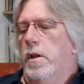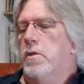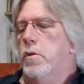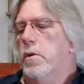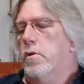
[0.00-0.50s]
that's
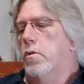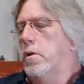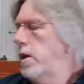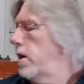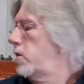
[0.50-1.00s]
quite a cool
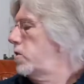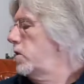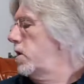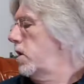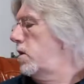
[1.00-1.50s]
collection
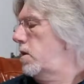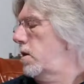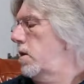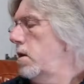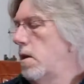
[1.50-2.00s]
to get.
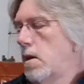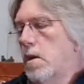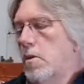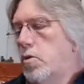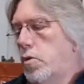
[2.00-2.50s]

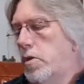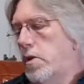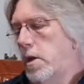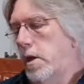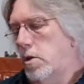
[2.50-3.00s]
A choice
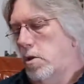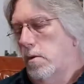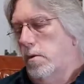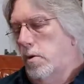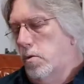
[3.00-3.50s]
selection
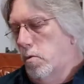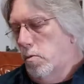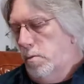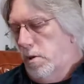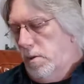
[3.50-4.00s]
of
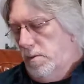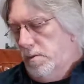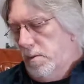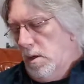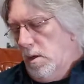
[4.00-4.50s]
Strawbs.
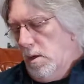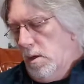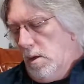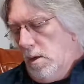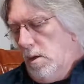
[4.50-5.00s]

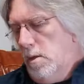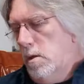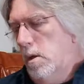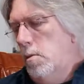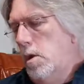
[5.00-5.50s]

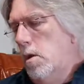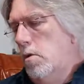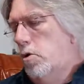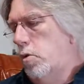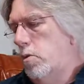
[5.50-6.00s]
So there we
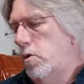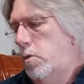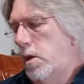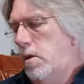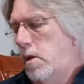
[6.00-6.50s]
go, short and
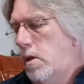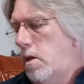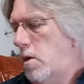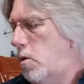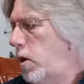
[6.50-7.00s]
sweet.
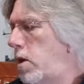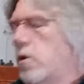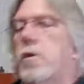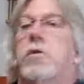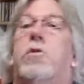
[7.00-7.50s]
Quick
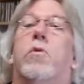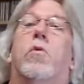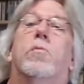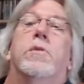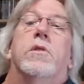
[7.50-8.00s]
look at
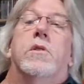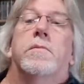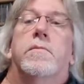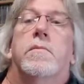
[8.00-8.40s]
Strawbs.